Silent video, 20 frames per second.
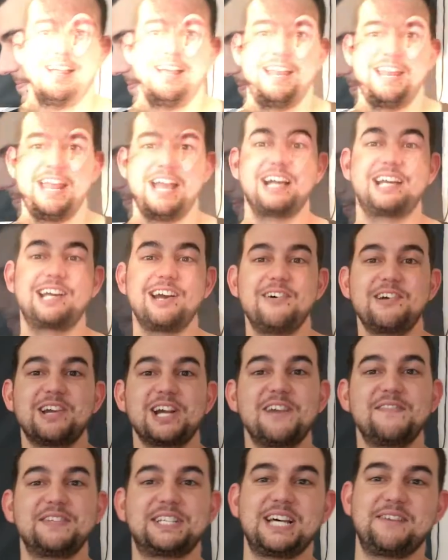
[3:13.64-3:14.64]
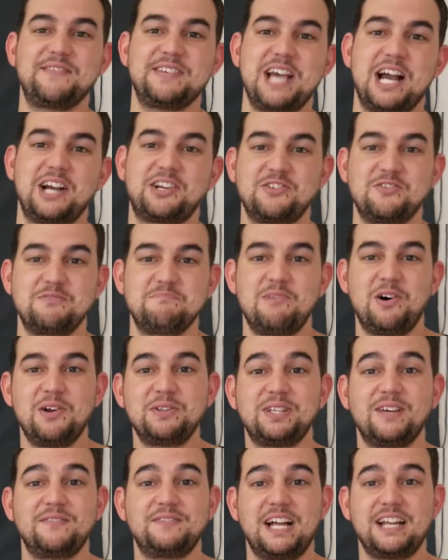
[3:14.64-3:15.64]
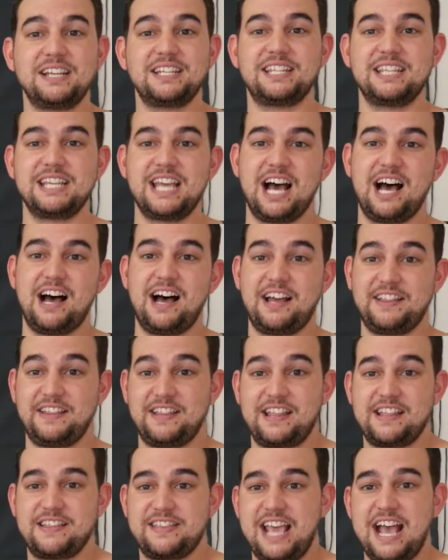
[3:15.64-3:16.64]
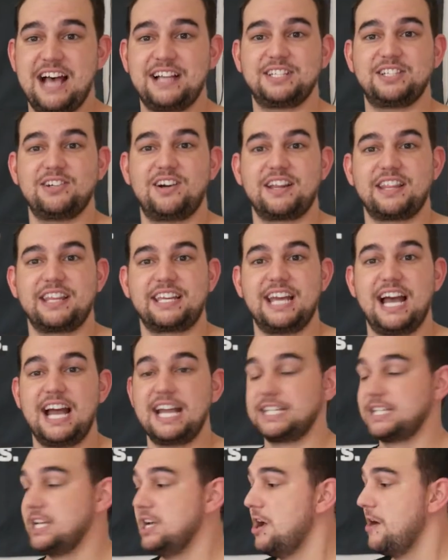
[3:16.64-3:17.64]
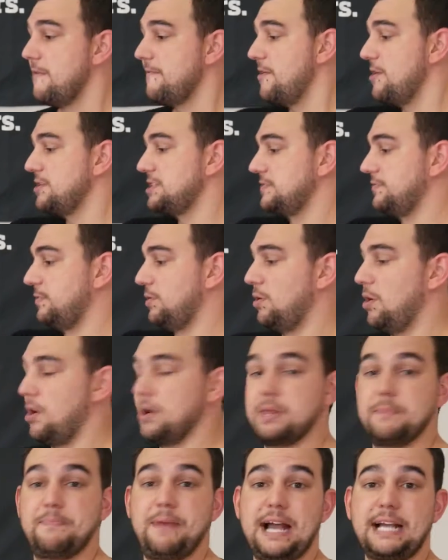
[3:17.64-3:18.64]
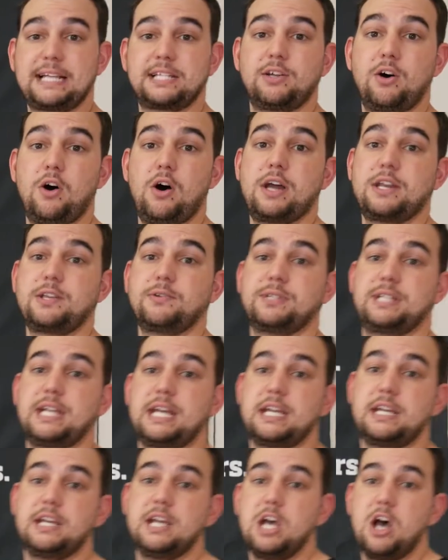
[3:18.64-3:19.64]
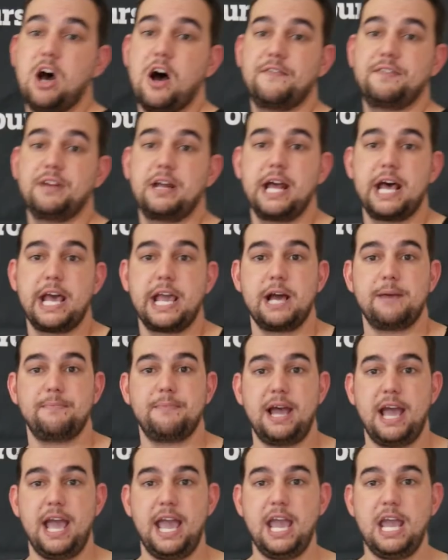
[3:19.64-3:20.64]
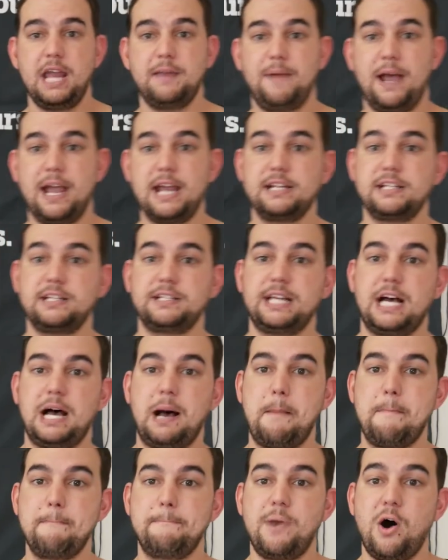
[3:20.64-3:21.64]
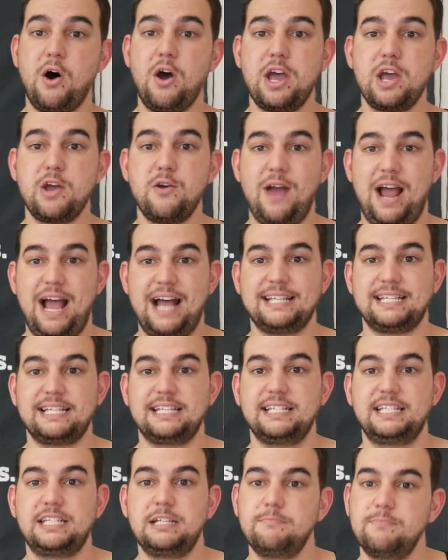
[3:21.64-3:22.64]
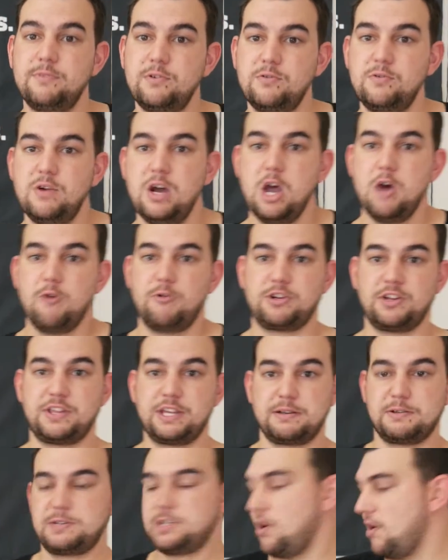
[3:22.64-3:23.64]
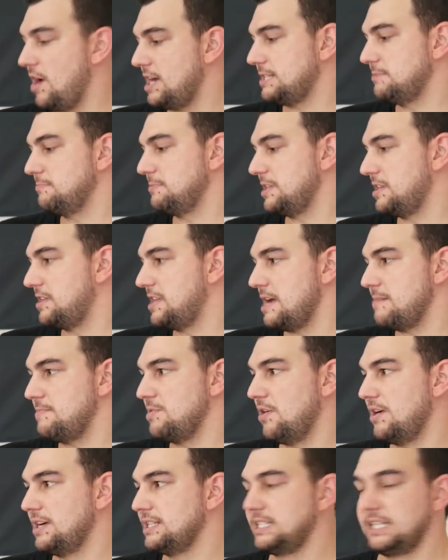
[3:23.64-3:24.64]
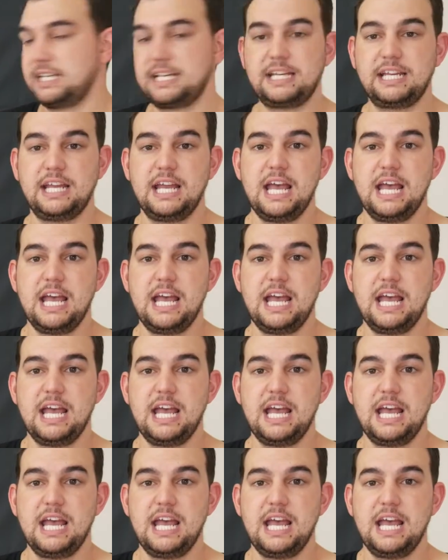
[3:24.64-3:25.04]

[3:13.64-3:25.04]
And going over some of the actual mods I've done to the outside of the case. First of all, on the back side, you'll see I've done a hand-painted biohazard symbol, which I think ties in with the theme nicely.